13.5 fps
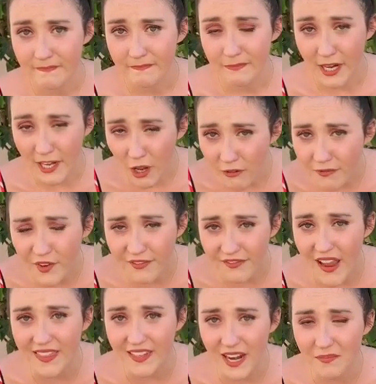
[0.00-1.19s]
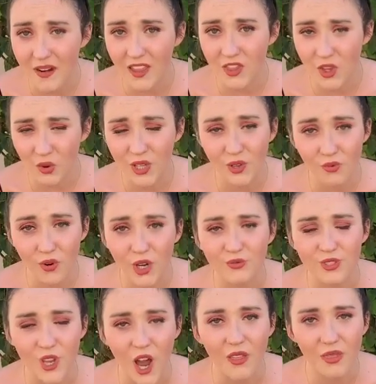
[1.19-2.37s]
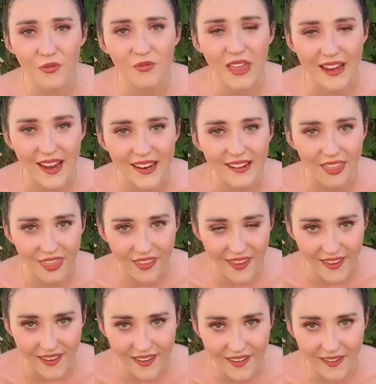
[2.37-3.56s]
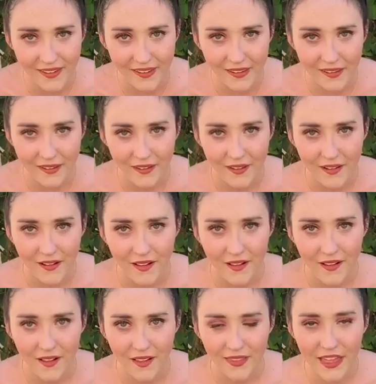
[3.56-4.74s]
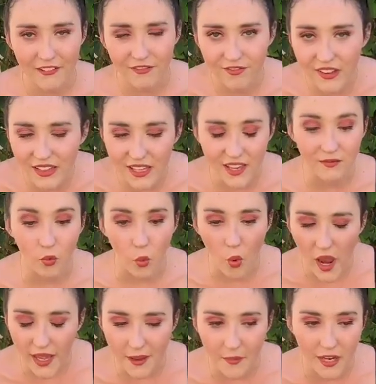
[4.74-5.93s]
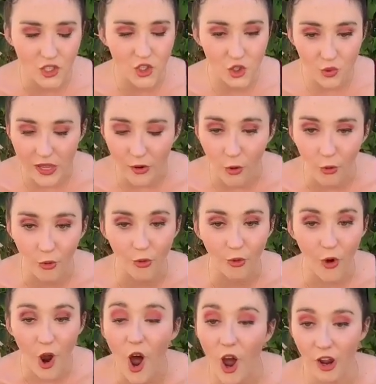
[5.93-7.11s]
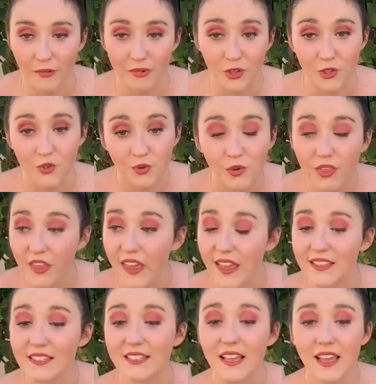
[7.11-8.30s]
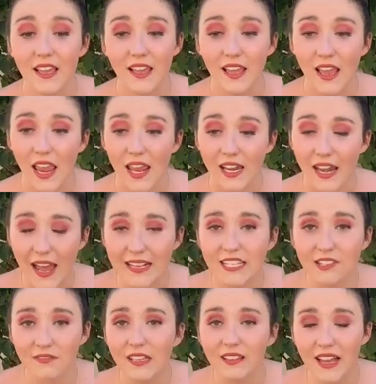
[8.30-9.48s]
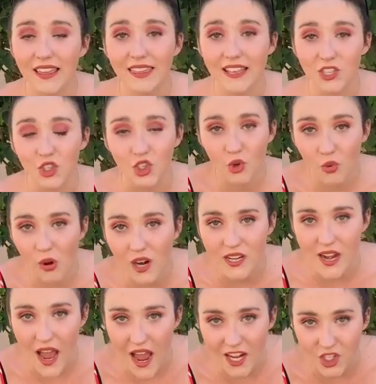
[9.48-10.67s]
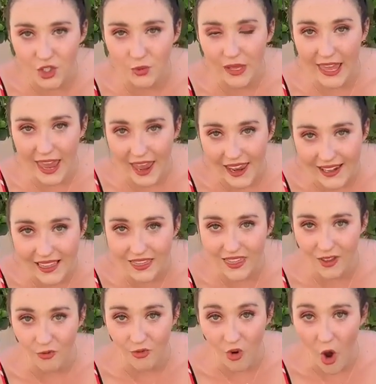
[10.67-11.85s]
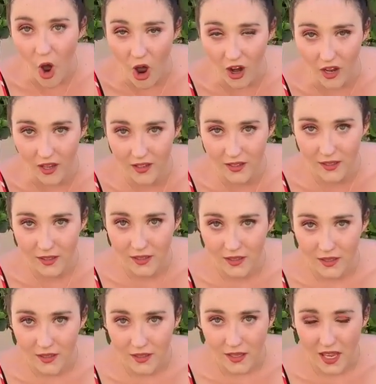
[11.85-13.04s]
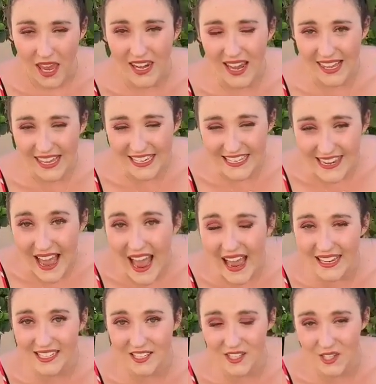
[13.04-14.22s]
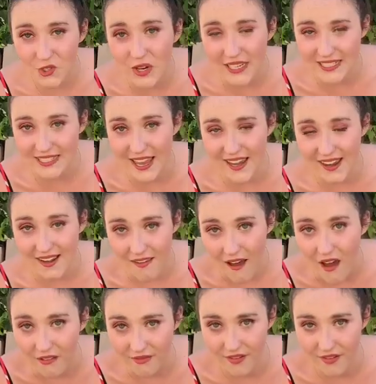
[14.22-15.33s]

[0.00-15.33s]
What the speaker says: But I know for a fact that I'm not the only one who's gone through that kind of thing. That feeling of what am I doing wrong? But the truth is, in an activity like this, you are not doing anything wrong. And I cannot stress that enough.